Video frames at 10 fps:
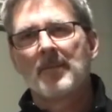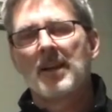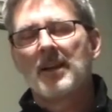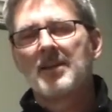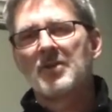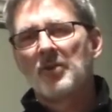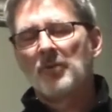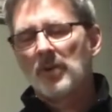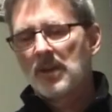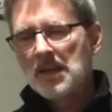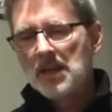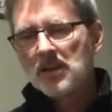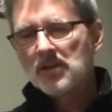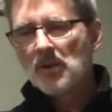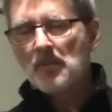And so forth.
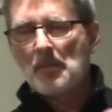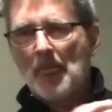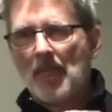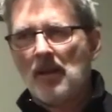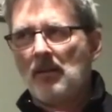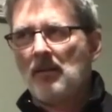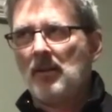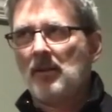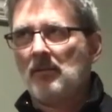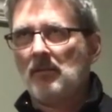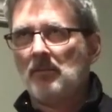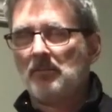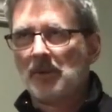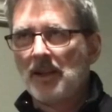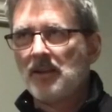So
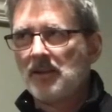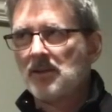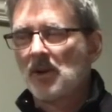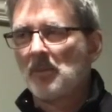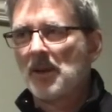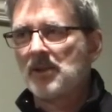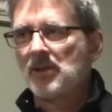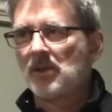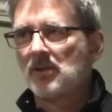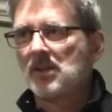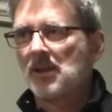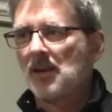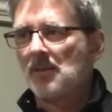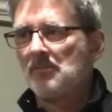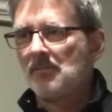playing these arpeggios,
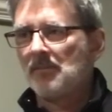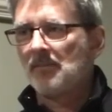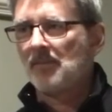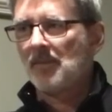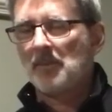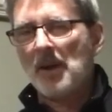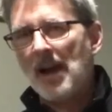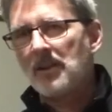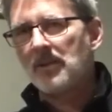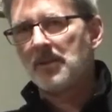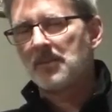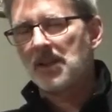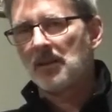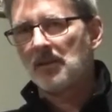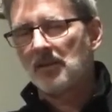the pattern
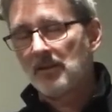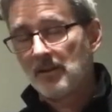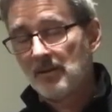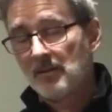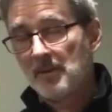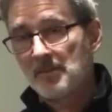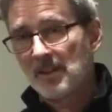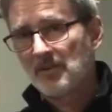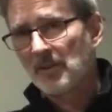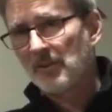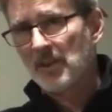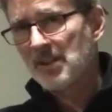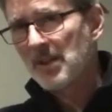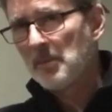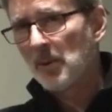themselves are very
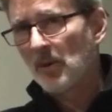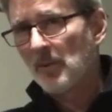simple.